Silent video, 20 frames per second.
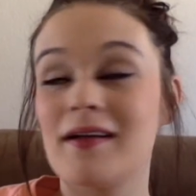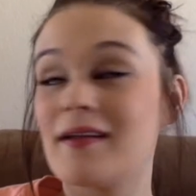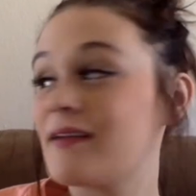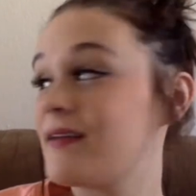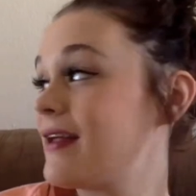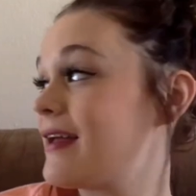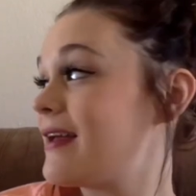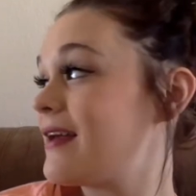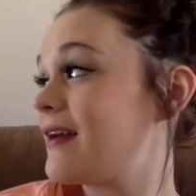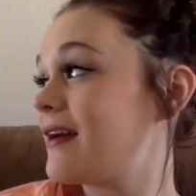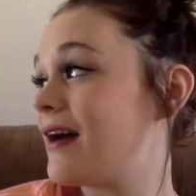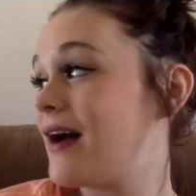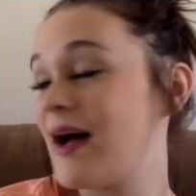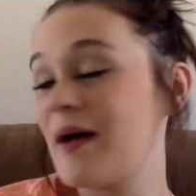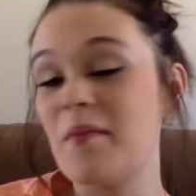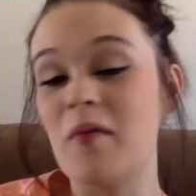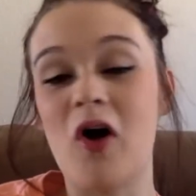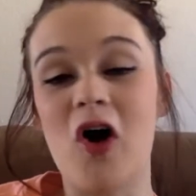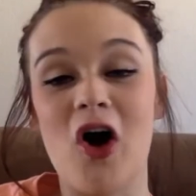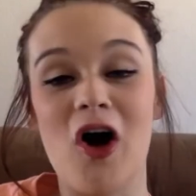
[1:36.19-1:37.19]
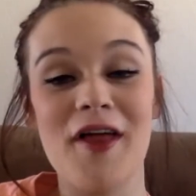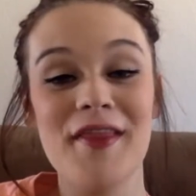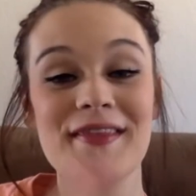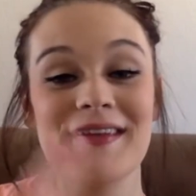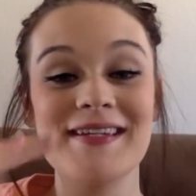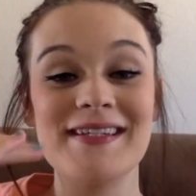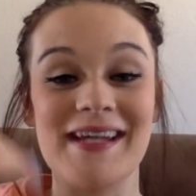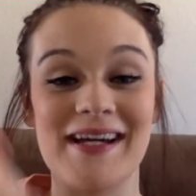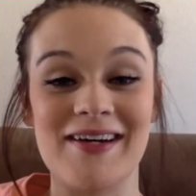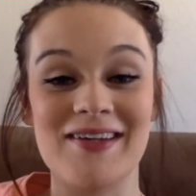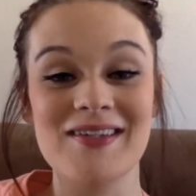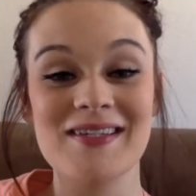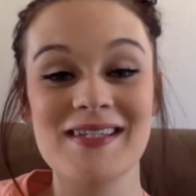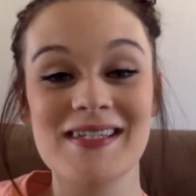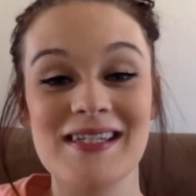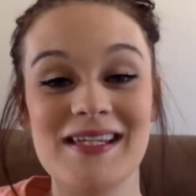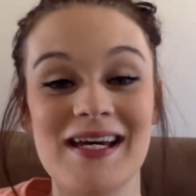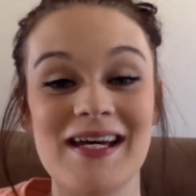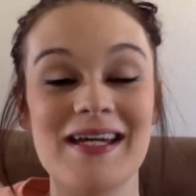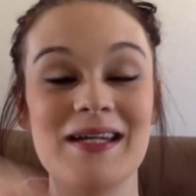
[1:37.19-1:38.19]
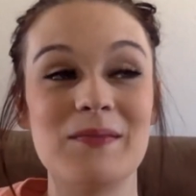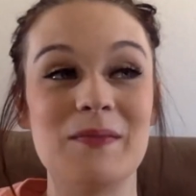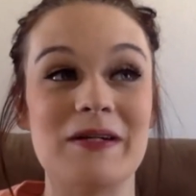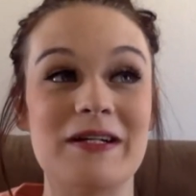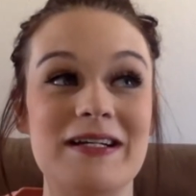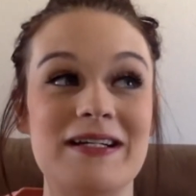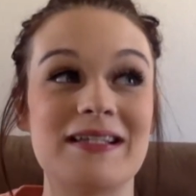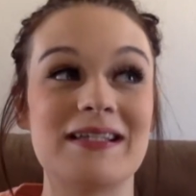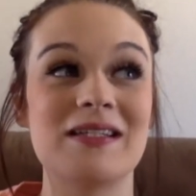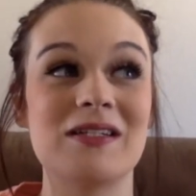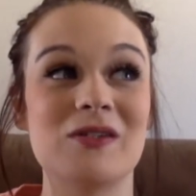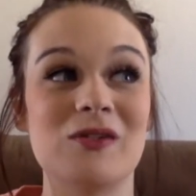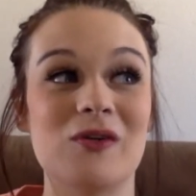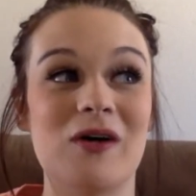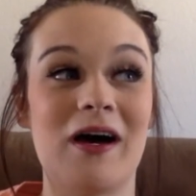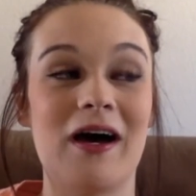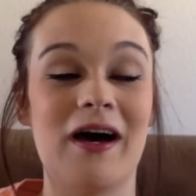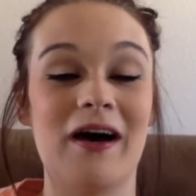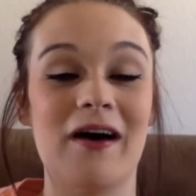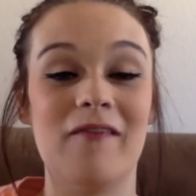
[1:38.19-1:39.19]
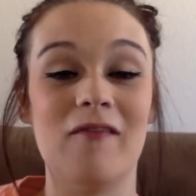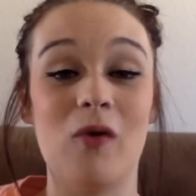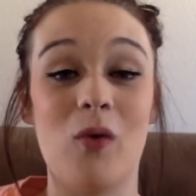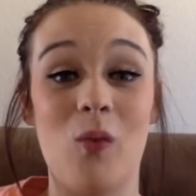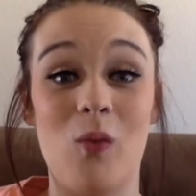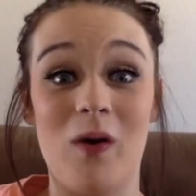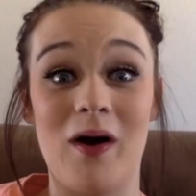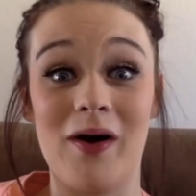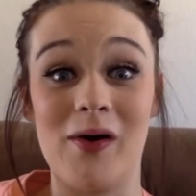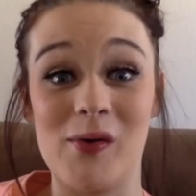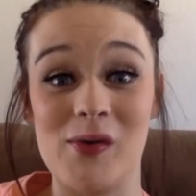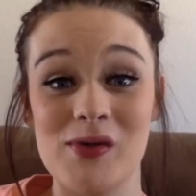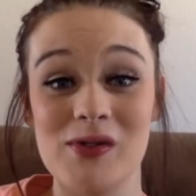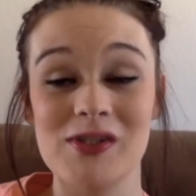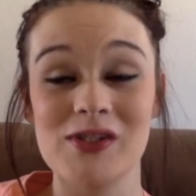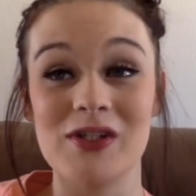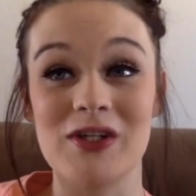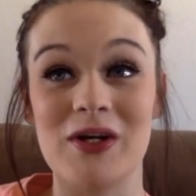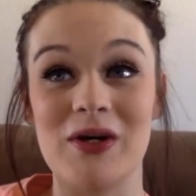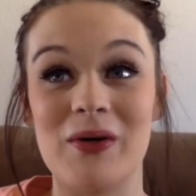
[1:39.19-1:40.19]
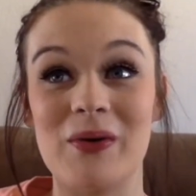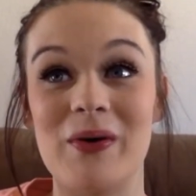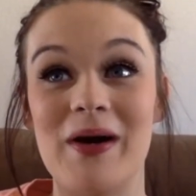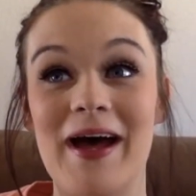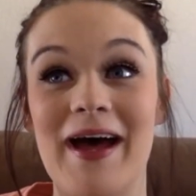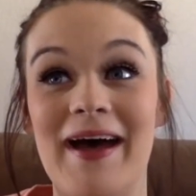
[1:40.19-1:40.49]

I'm on the downslide, but I still have a while to go.